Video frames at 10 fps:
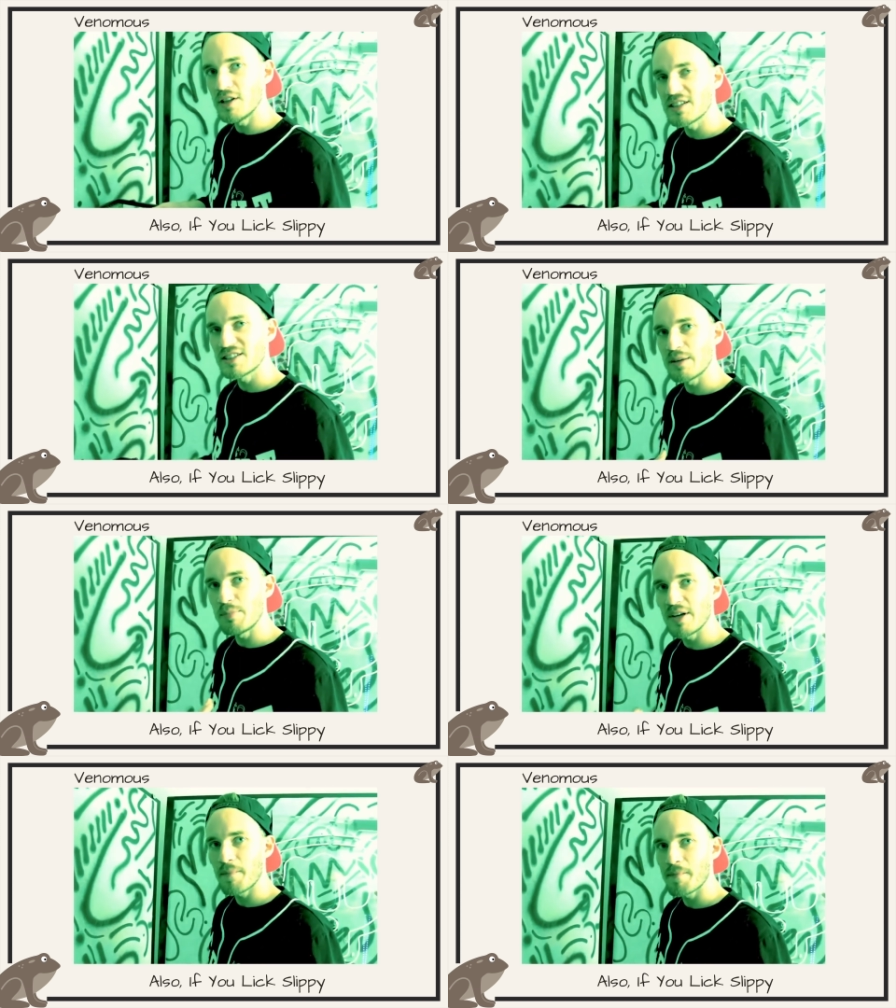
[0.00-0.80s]
lick
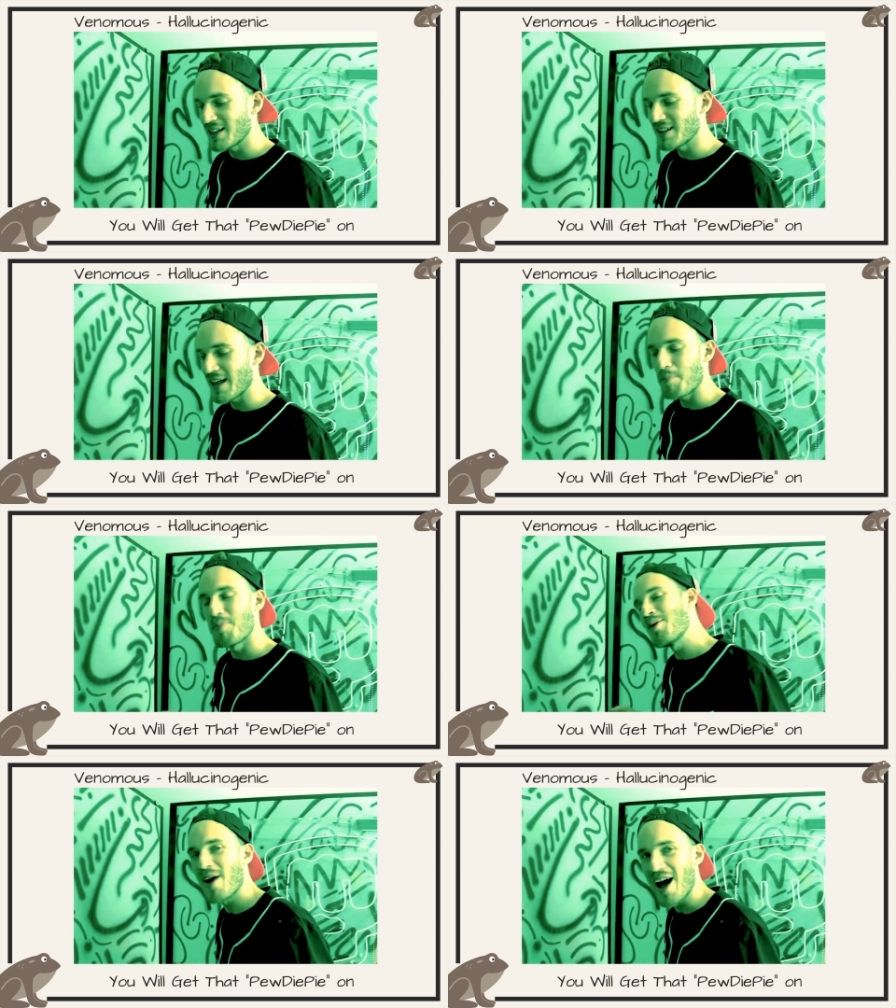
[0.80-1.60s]
Slippy, get
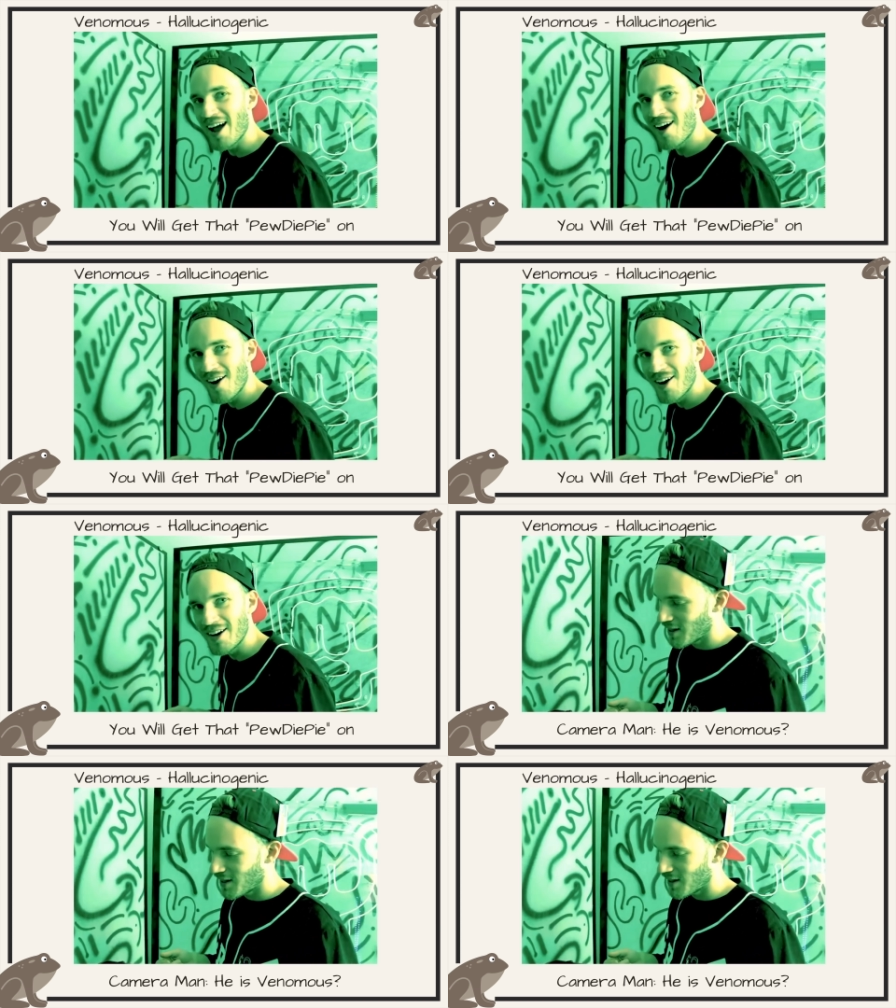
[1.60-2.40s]
that PewDiePie
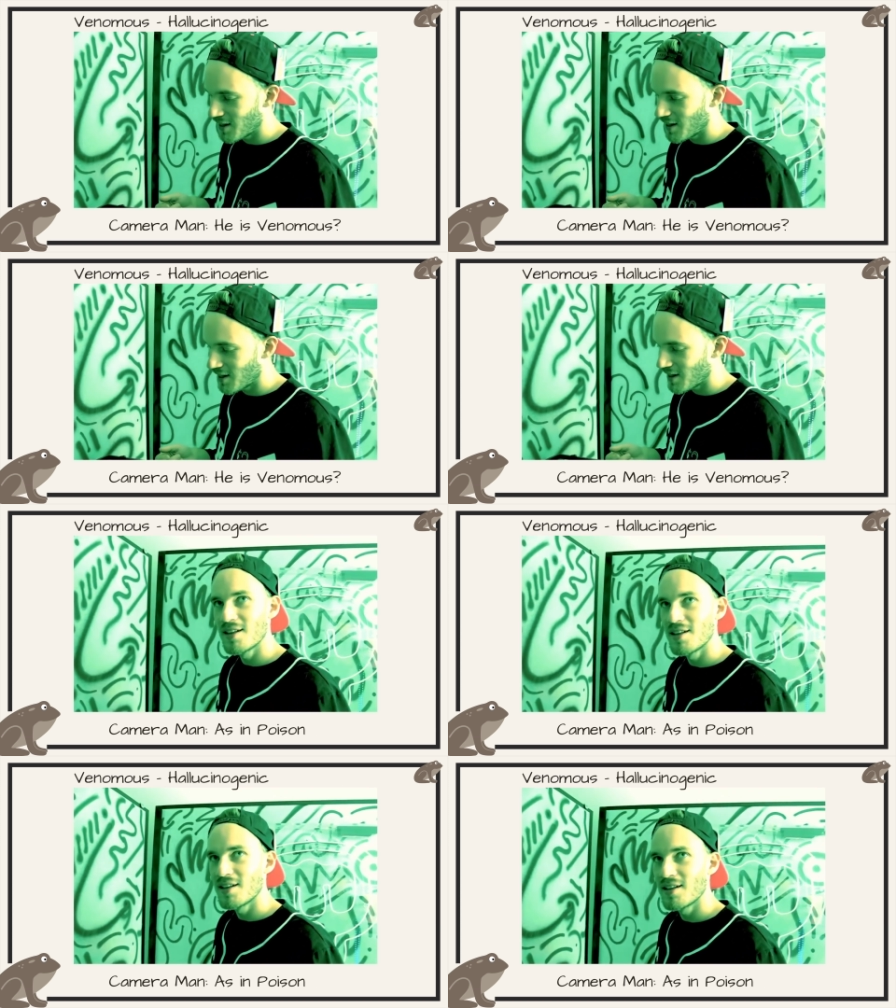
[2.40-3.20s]
on. He's venomous?
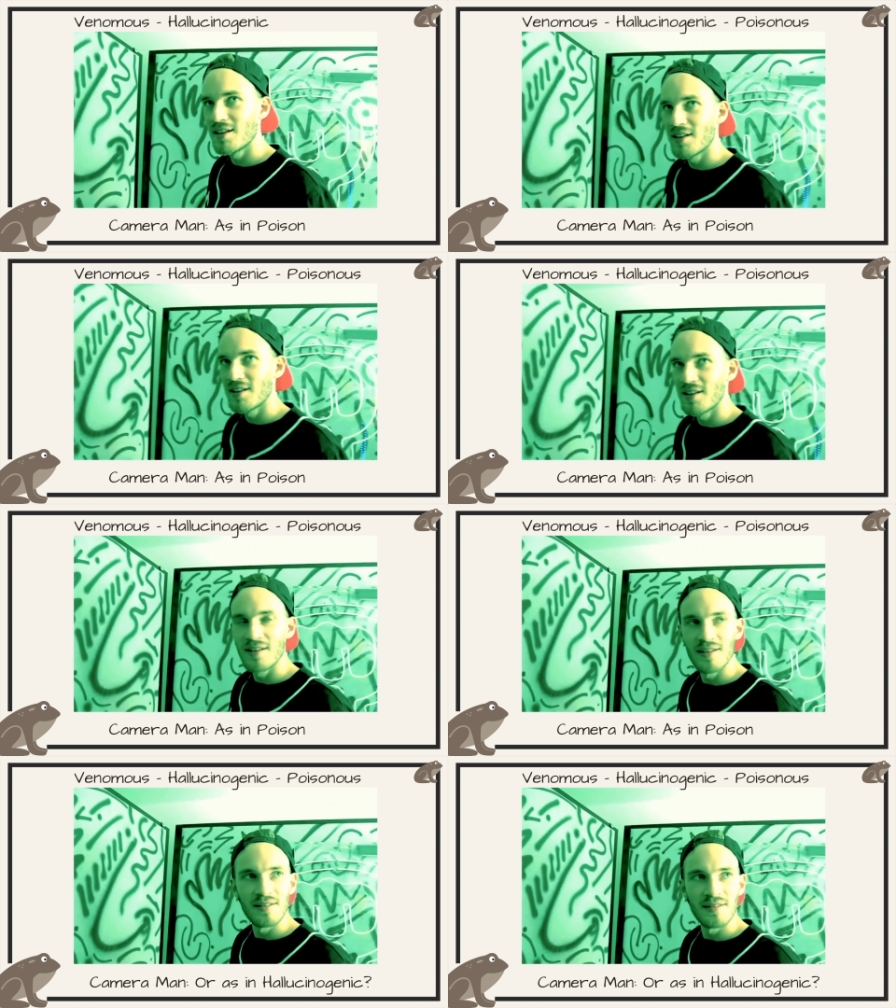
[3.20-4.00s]
As in poison or